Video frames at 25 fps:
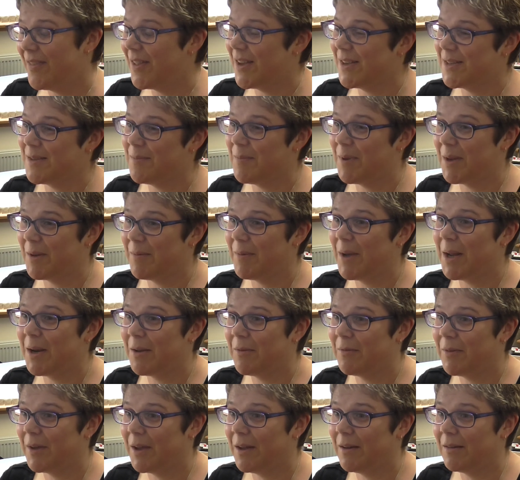and that's a big
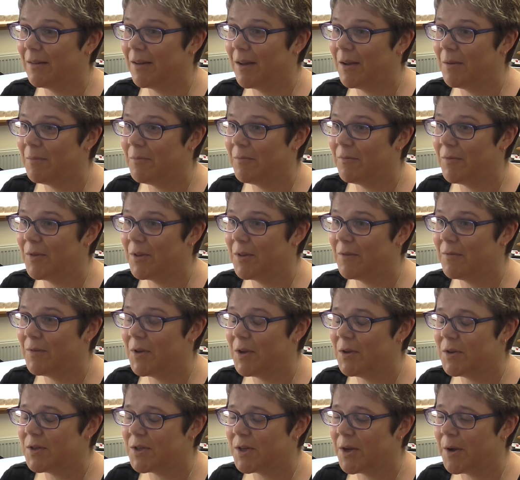benefit for the
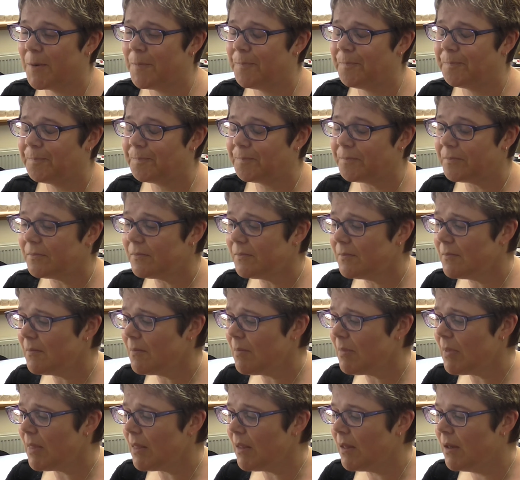future.
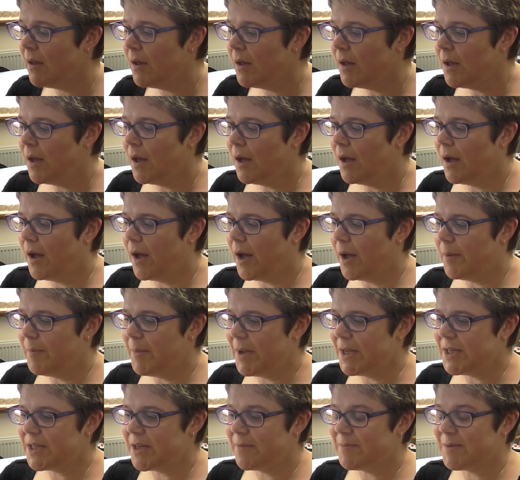
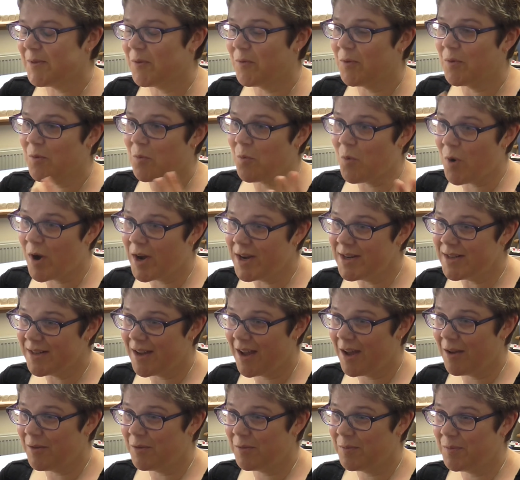In terms of the
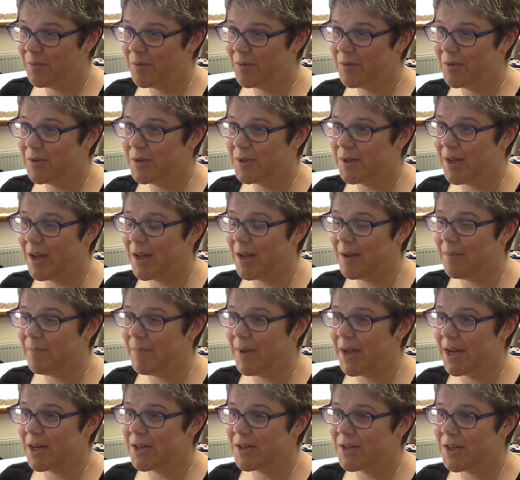wider health board
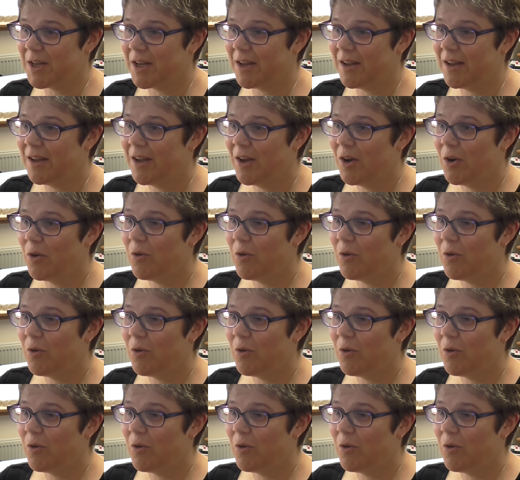picture,